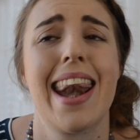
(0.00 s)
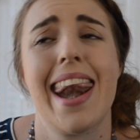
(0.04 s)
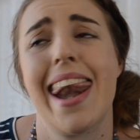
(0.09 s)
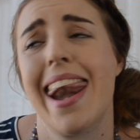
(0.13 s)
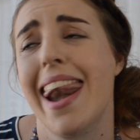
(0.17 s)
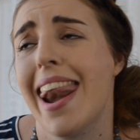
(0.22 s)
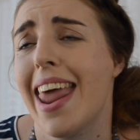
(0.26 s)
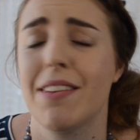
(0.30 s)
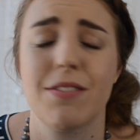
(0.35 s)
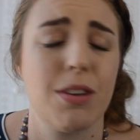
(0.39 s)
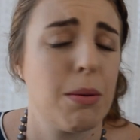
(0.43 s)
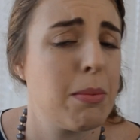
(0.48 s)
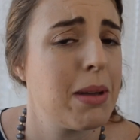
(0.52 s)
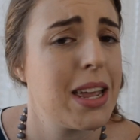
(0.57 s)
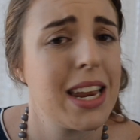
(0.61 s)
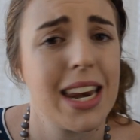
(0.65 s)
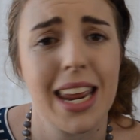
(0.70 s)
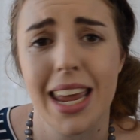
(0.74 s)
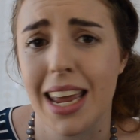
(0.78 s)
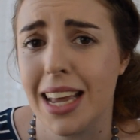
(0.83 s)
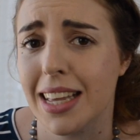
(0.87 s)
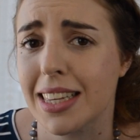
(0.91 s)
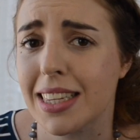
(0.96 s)
never
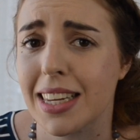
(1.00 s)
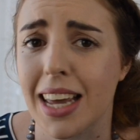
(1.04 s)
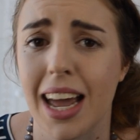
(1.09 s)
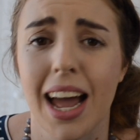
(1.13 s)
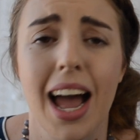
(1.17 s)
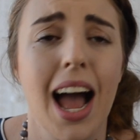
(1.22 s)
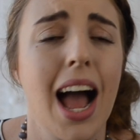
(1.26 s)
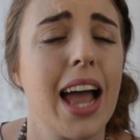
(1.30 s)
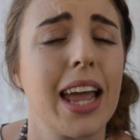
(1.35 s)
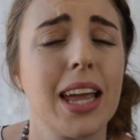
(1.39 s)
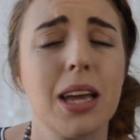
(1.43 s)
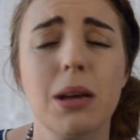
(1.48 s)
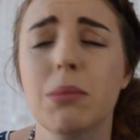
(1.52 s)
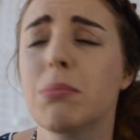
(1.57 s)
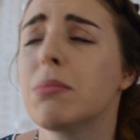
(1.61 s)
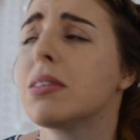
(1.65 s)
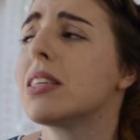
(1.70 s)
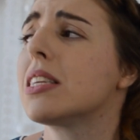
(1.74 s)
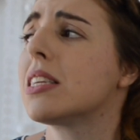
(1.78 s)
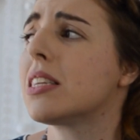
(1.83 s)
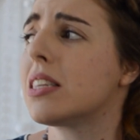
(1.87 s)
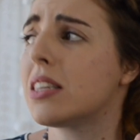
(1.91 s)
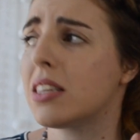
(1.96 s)
been easier. I am
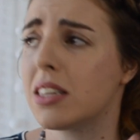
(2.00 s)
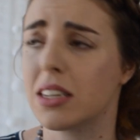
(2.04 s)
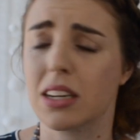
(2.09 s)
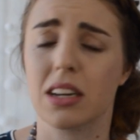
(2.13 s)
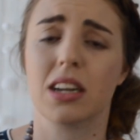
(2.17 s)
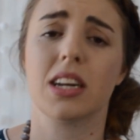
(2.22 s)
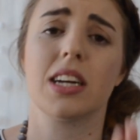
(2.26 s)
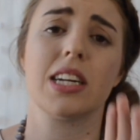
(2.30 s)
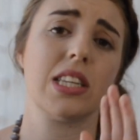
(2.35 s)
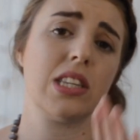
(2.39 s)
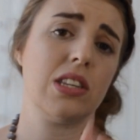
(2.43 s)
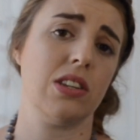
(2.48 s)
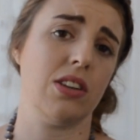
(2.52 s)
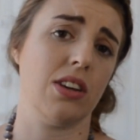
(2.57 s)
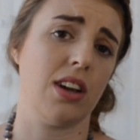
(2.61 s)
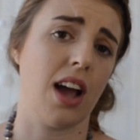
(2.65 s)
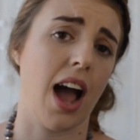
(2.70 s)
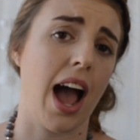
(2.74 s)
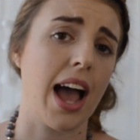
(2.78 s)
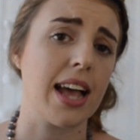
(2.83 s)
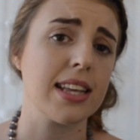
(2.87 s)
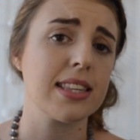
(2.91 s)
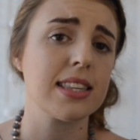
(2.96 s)
serious you
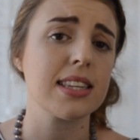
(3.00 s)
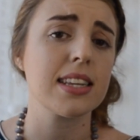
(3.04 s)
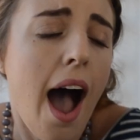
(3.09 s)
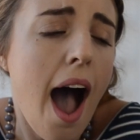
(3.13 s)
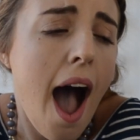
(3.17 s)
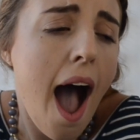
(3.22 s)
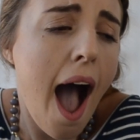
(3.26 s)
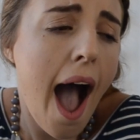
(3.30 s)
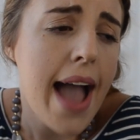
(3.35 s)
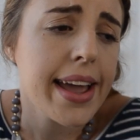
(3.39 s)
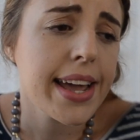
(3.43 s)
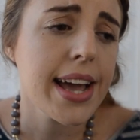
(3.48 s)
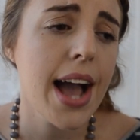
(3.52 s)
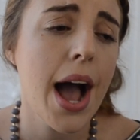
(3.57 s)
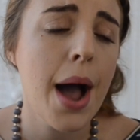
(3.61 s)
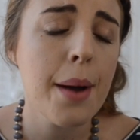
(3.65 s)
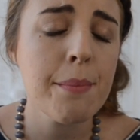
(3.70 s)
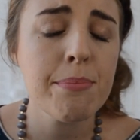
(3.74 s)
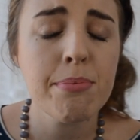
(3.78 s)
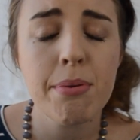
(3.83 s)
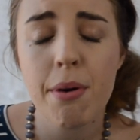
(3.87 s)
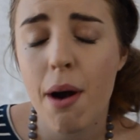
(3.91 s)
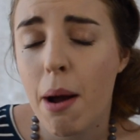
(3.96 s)
guys. I
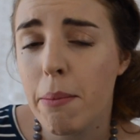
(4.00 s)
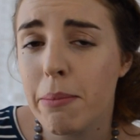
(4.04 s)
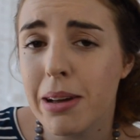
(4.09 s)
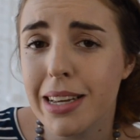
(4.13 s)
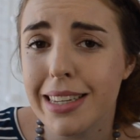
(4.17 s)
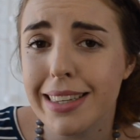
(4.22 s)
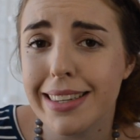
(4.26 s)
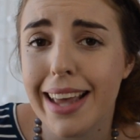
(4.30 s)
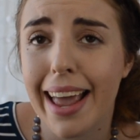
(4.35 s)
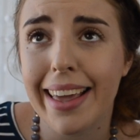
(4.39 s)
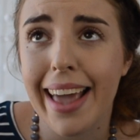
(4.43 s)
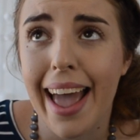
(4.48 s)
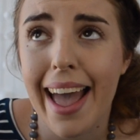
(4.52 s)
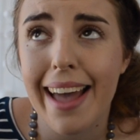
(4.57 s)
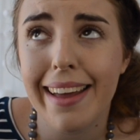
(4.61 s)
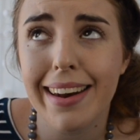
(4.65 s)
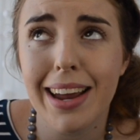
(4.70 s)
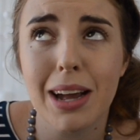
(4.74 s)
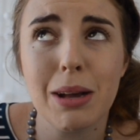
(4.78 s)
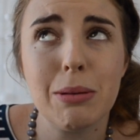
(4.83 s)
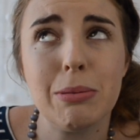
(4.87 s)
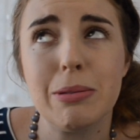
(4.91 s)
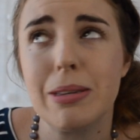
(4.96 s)
can't promise,
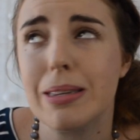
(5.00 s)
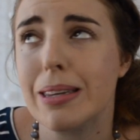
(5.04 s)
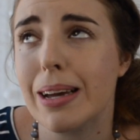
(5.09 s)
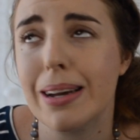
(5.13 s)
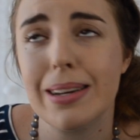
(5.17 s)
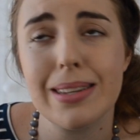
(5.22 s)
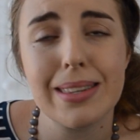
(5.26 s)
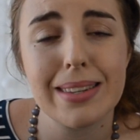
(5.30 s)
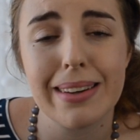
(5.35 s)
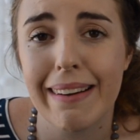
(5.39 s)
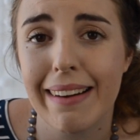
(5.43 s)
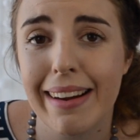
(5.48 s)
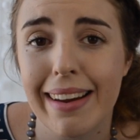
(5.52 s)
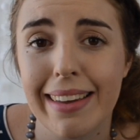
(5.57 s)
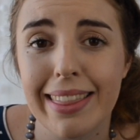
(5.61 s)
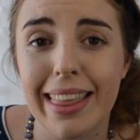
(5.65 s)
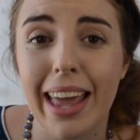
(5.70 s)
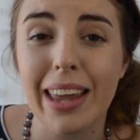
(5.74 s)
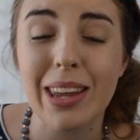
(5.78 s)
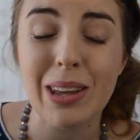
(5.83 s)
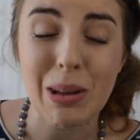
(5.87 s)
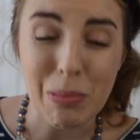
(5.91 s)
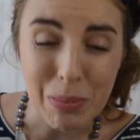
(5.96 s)
again, I'm so sorry,
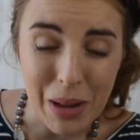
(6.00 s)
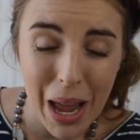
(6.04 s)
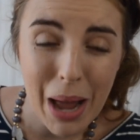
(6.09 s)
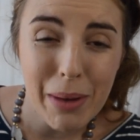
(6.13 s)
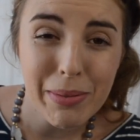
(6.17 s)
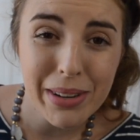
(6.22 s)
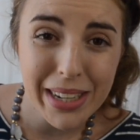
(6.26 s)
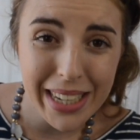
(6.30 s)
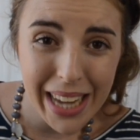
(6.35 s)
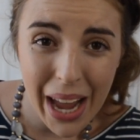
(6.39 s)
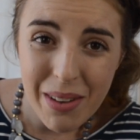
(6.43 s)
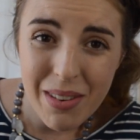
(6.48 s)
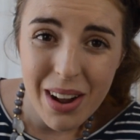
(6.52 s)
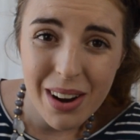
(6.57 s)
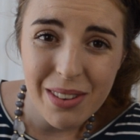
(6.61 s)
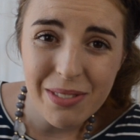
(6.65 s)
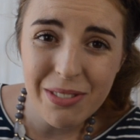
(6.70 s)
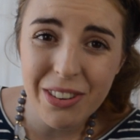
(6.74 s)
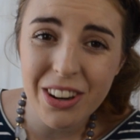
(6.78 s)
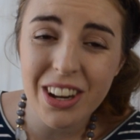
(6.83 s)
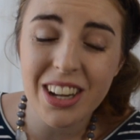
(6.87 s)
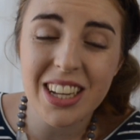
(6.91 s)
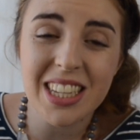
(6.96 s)
that you'll be able to get
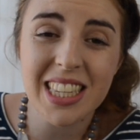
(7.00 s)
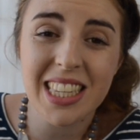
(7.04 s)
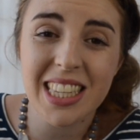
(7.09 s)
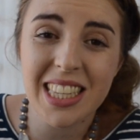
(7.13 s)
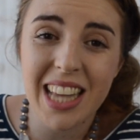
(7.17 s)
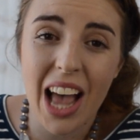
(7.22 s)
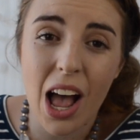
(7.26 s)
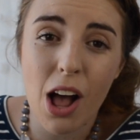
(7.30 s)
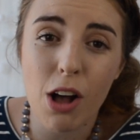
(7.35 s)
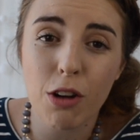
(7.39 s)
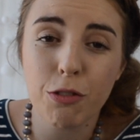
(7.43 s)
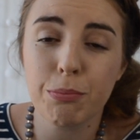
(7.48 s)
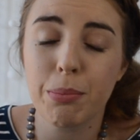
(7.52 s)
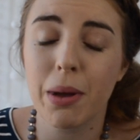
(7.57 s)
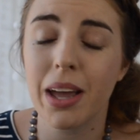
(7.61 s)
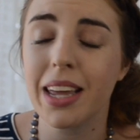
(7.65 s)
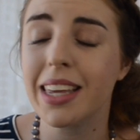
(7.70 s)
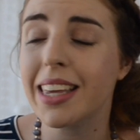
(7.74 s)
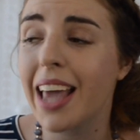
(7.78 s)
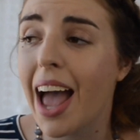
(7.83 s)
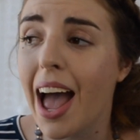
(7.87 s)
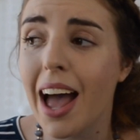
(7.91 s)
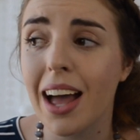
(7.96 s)
one for yourself,
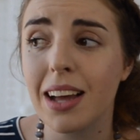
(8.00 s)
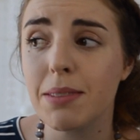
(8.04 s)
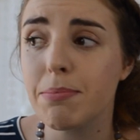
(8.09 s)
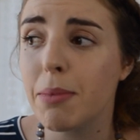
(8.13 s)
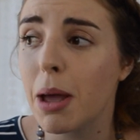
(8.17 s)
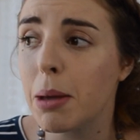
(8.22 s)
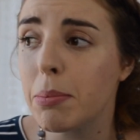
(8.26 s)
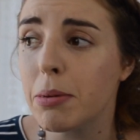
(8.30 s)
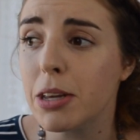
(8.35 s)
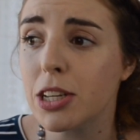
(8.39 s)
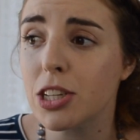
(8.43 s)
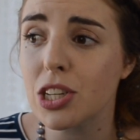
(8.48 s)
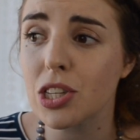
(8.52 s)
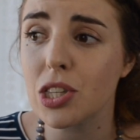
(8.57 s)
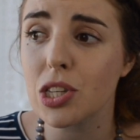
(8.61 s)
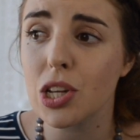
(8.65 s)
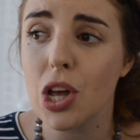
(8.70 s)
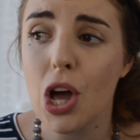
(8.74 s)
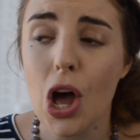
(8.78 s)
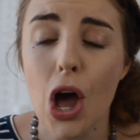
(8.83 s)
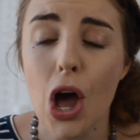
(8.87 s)
but yeah, maybe just